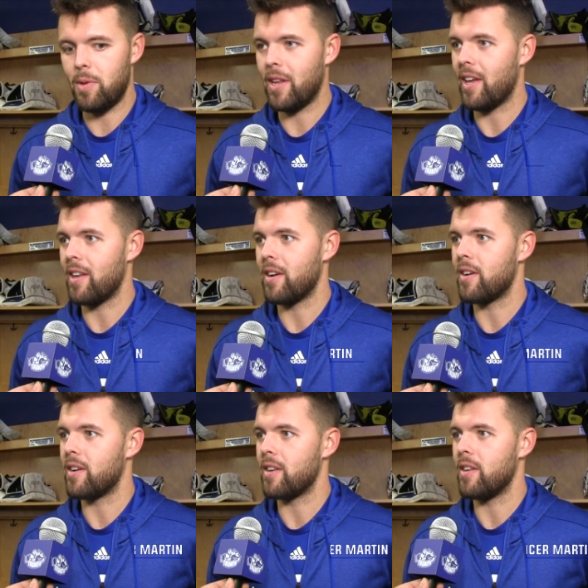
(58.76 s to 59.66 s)
me to get
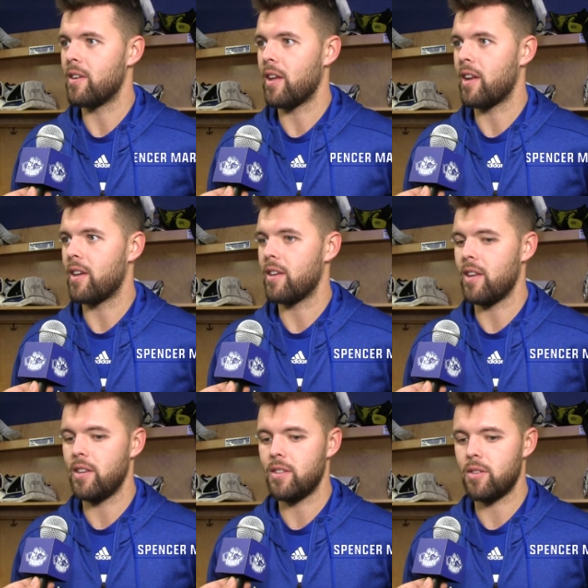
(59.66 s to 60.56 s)
here and you know get a
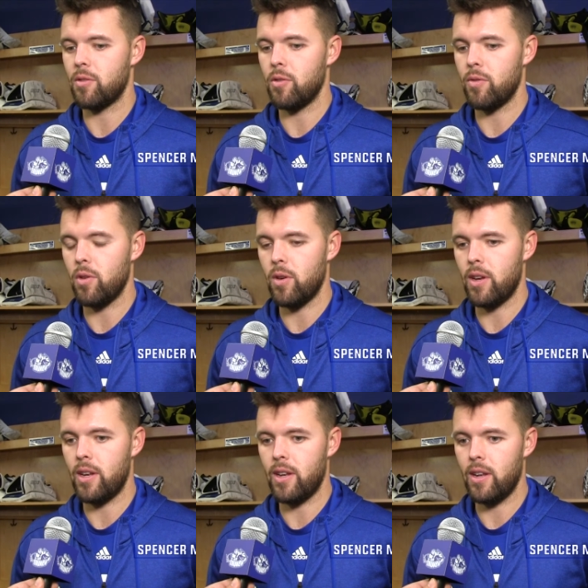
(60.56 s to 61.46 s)
nice groove
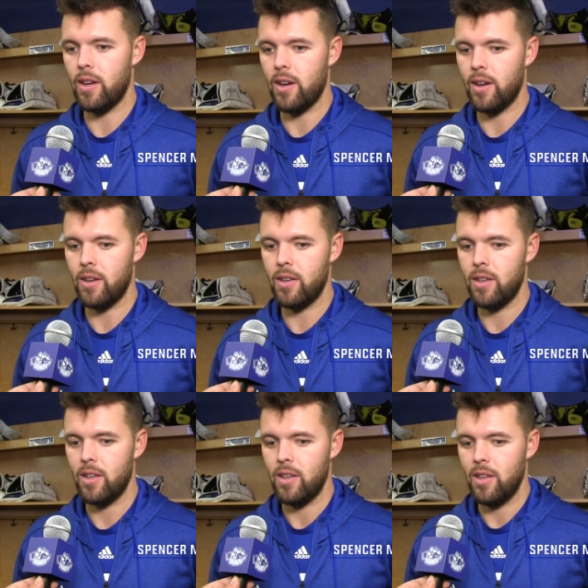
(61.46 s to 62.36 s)
going and uh,
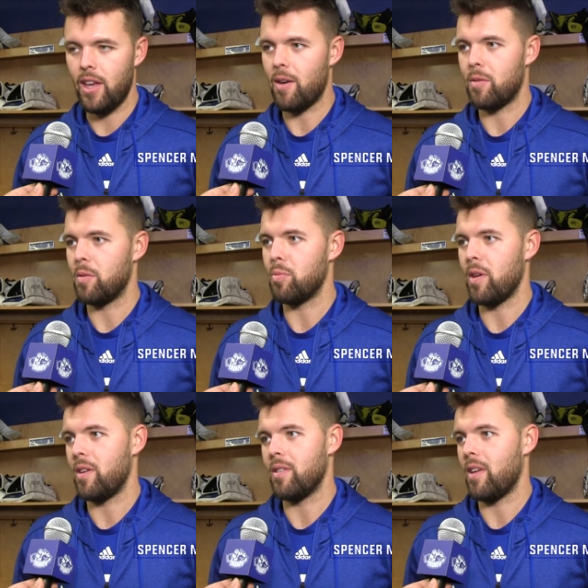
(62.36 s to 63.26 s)
yeah, when you
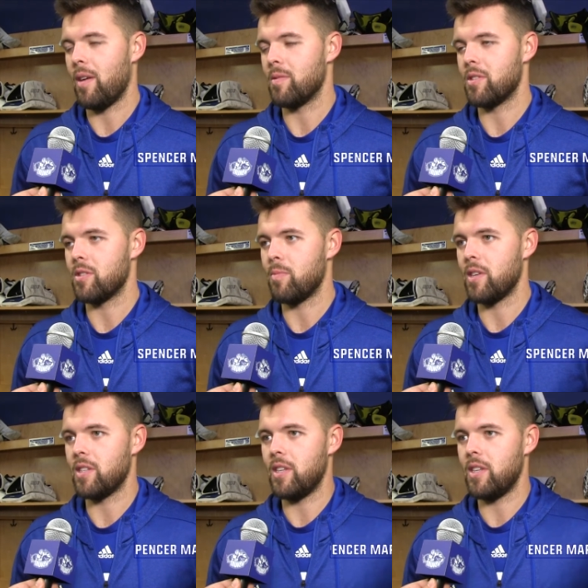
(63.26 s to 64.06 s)
play games, it just makes